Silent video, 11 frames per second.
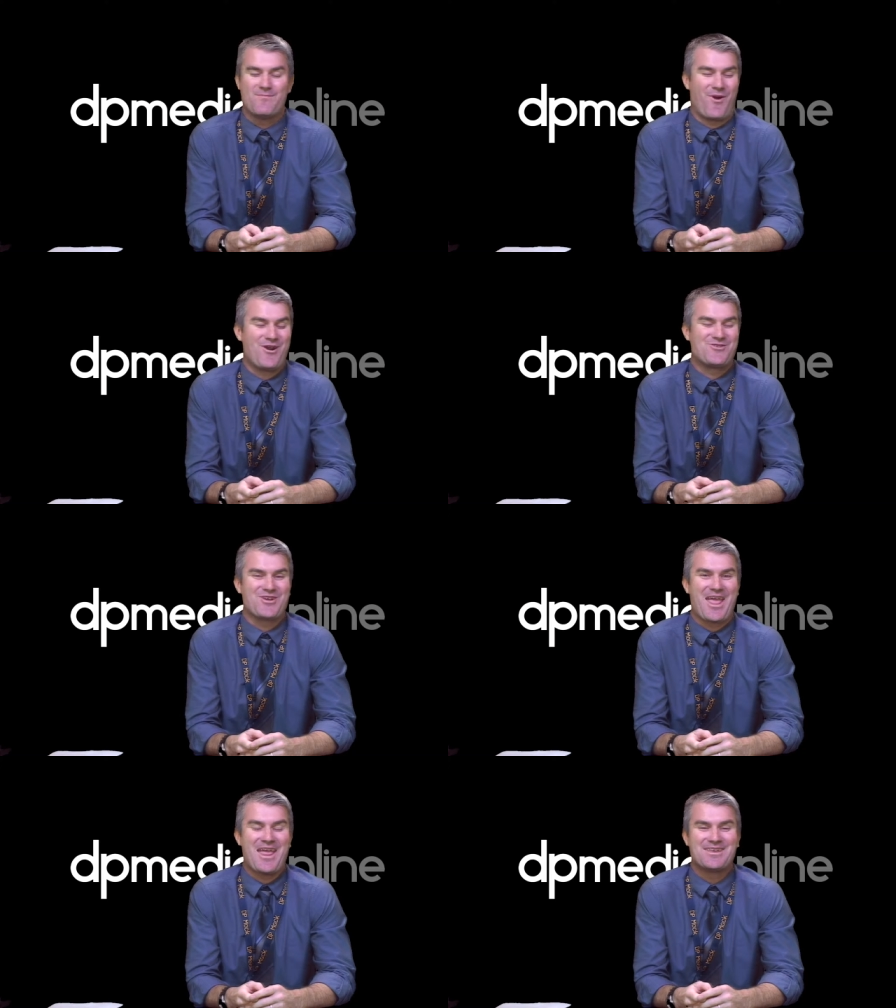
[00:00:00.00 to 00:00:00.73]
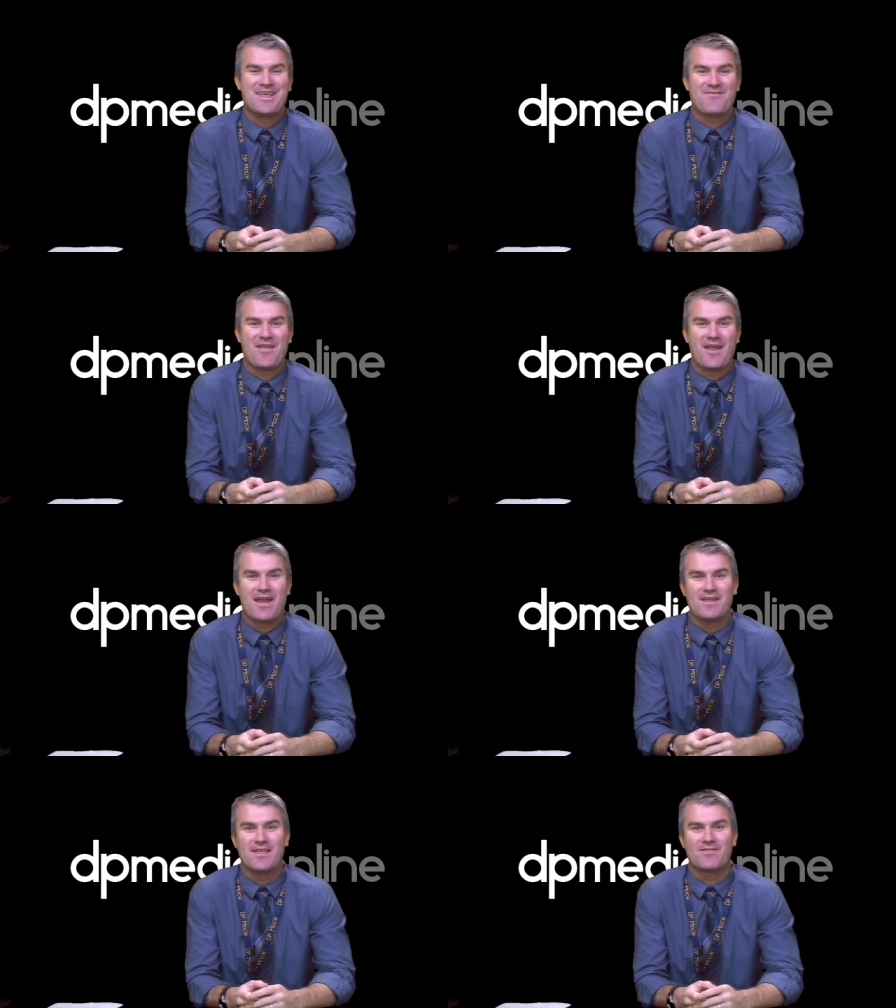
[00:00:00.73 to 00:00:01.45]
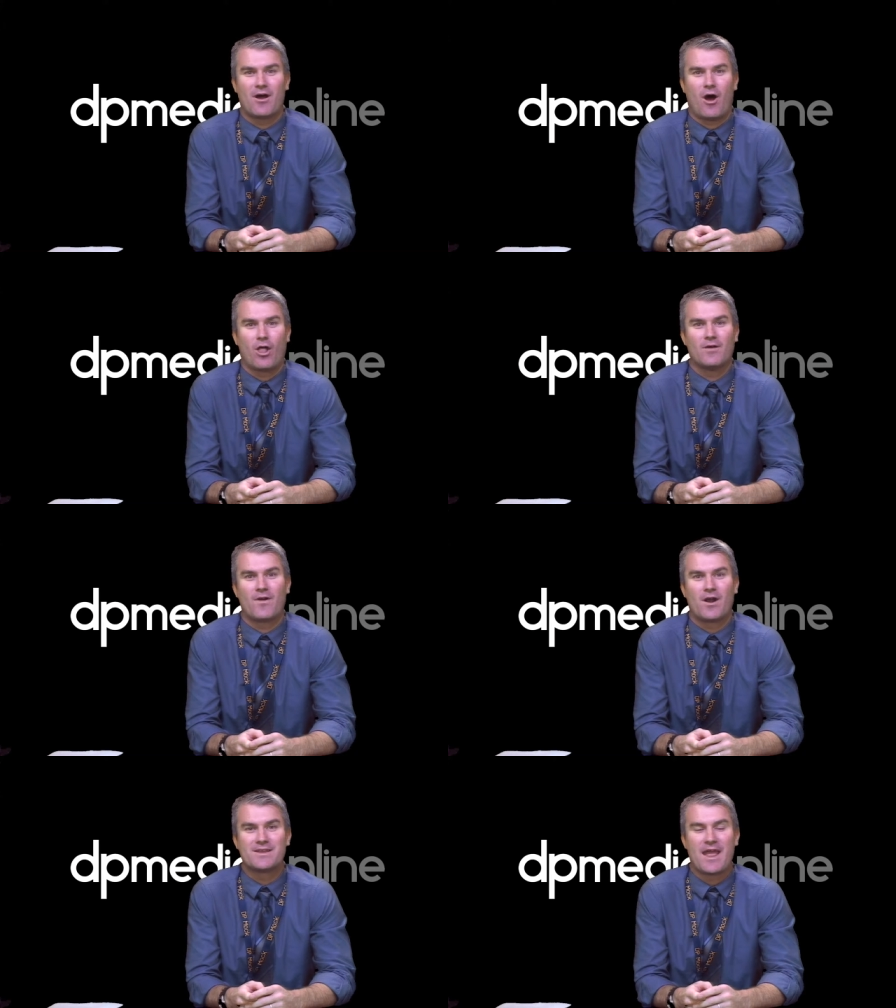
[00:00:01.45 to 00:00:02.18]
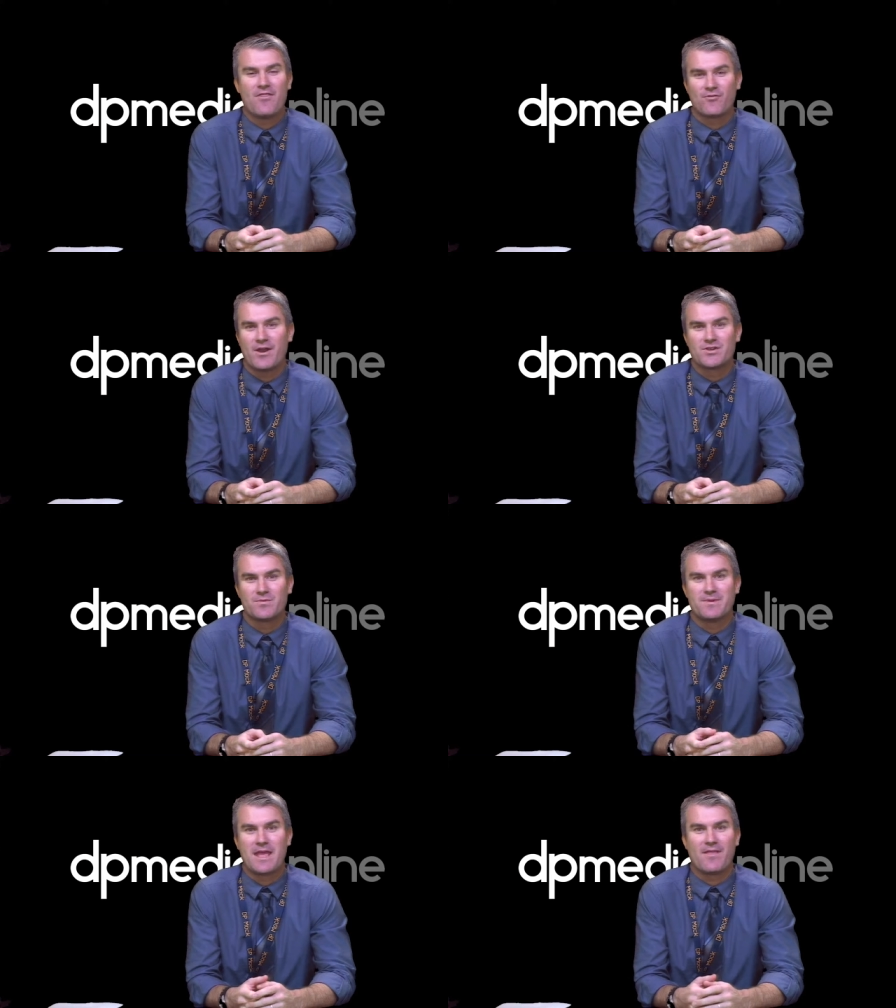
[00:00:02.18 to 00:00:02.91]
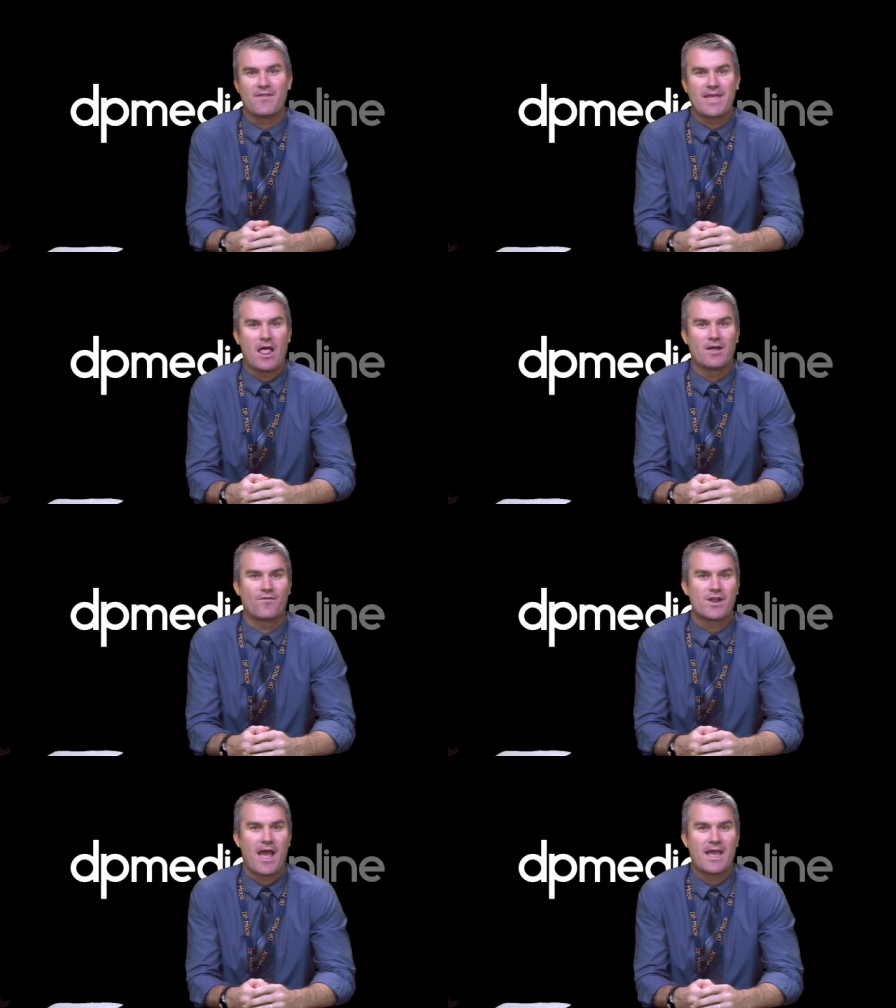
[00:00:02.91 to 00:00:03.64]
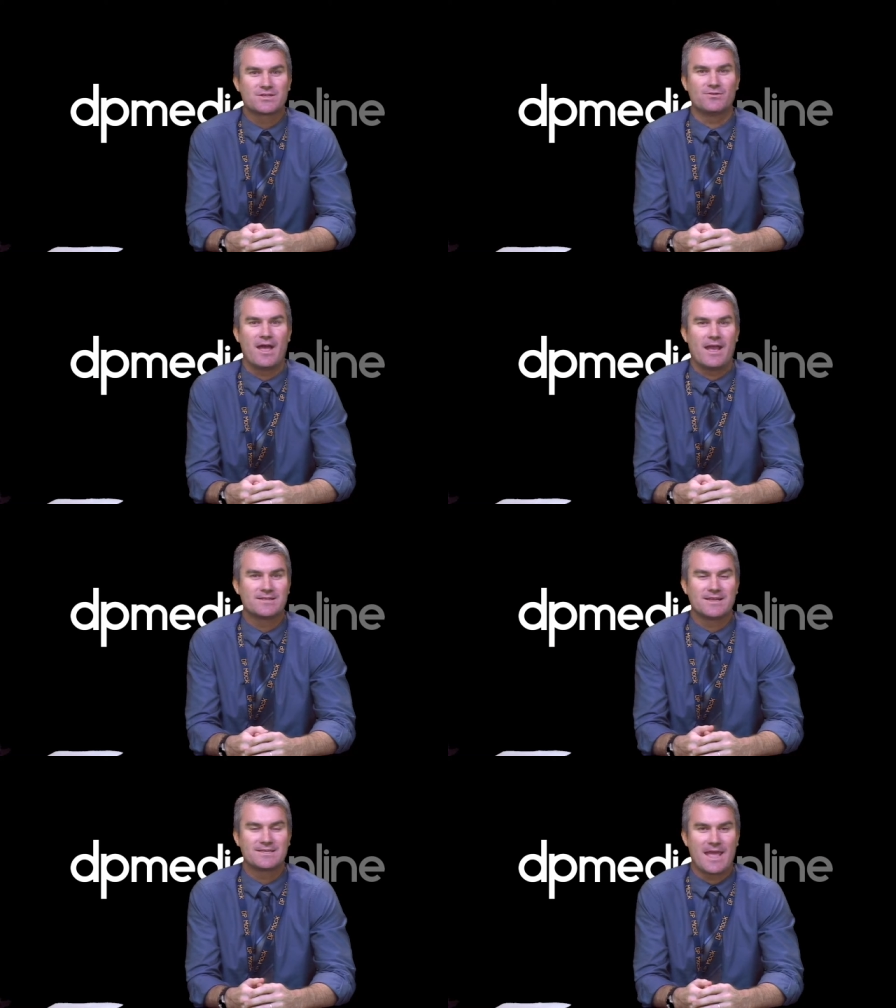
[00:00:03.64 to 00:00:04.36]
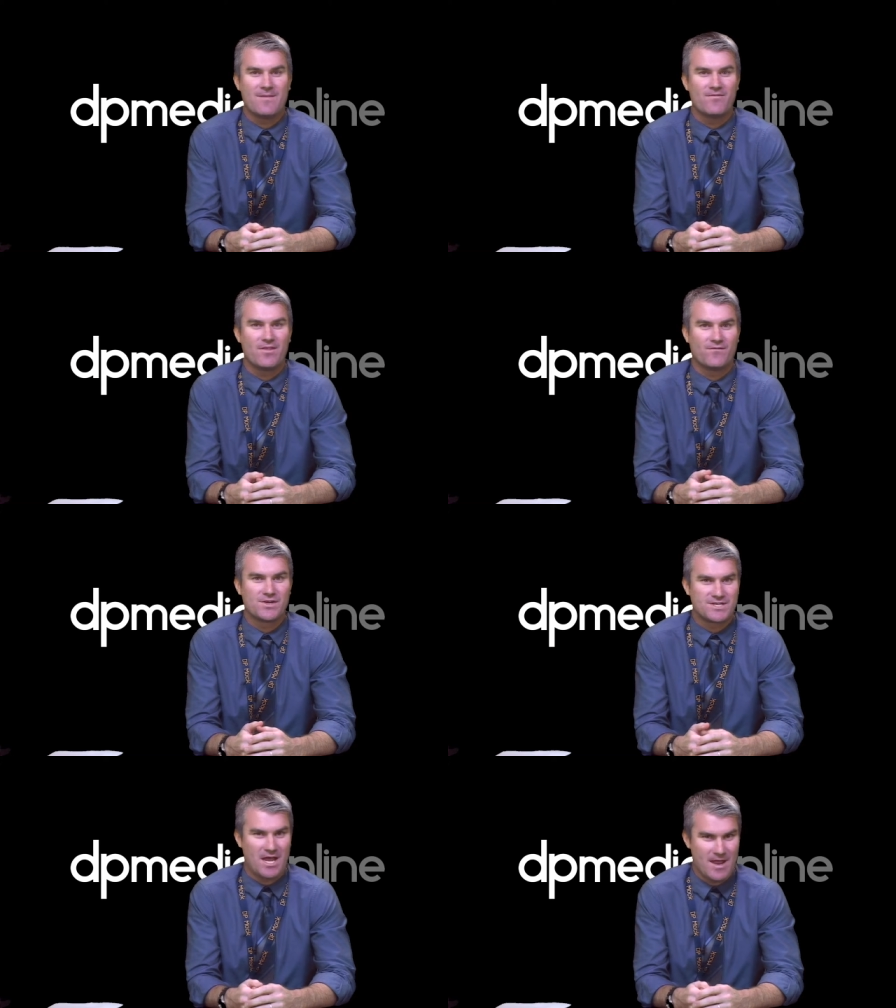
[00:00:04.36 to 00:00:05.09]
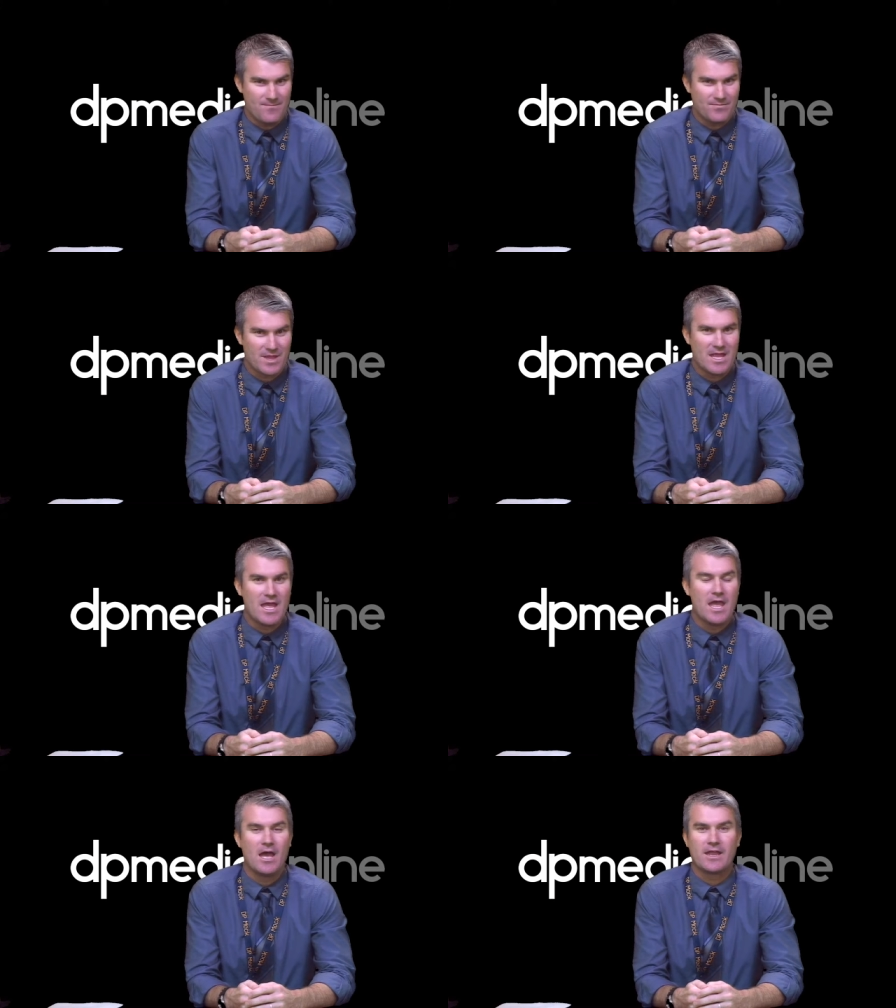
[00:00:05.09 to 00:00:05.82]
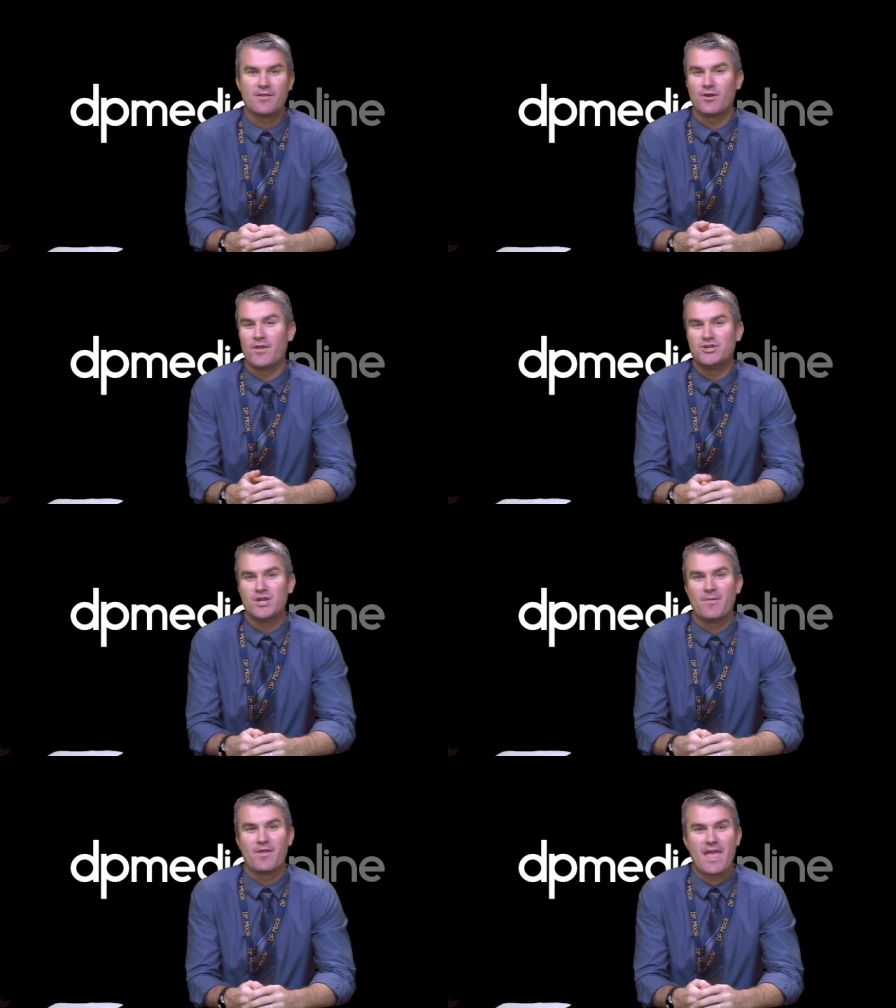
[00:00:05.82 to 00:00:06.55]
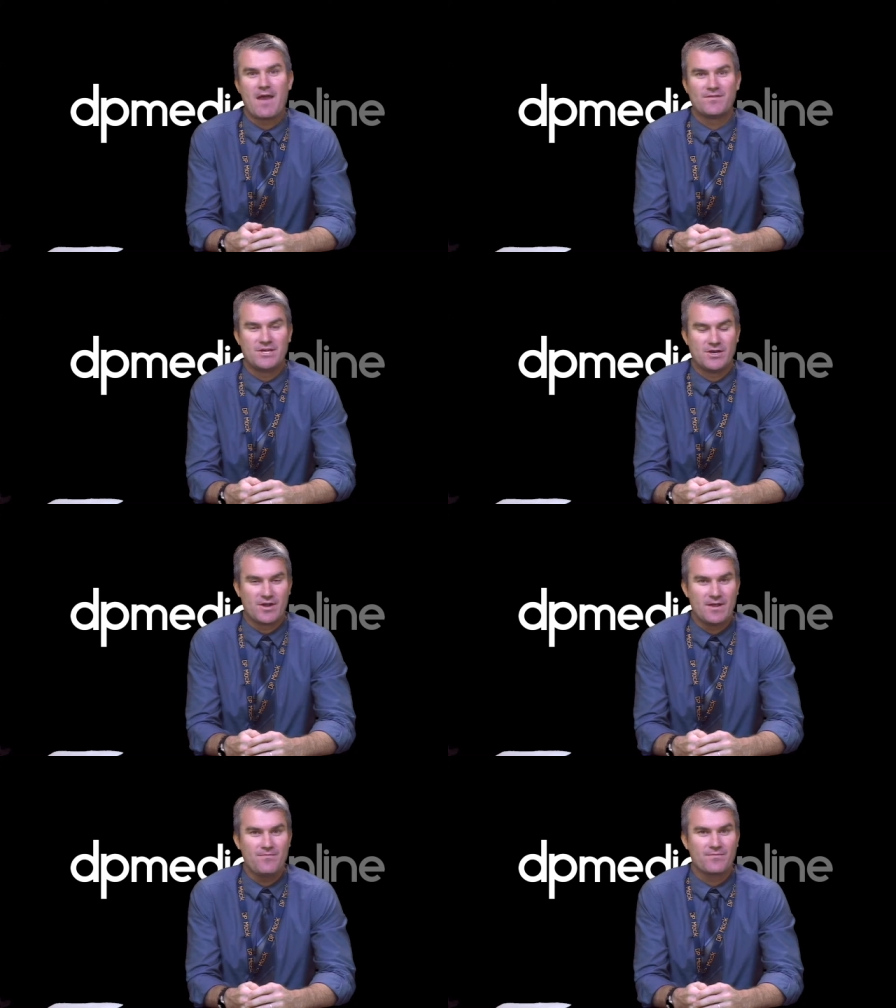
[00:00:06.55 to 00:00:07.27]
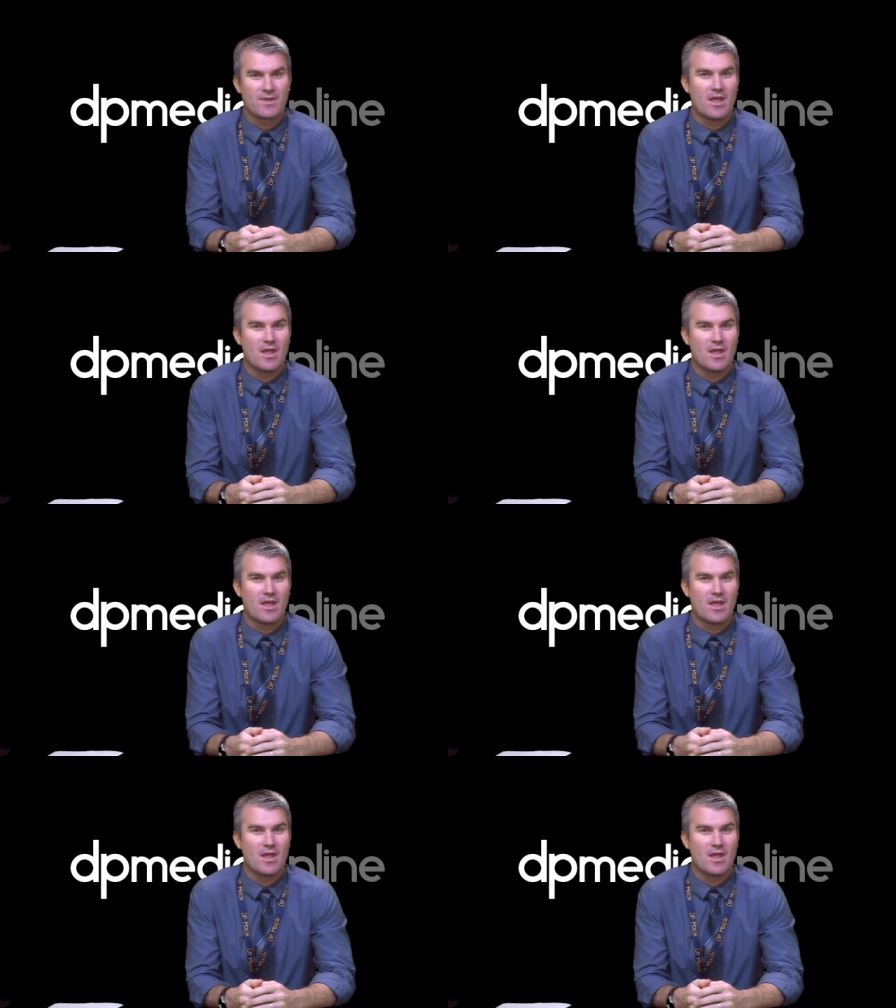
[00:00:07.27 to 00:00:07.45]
March 18th and 19th, all of our 10th graders will be taking the California High School exit exam for the first time, either in the gym or the cafeteria.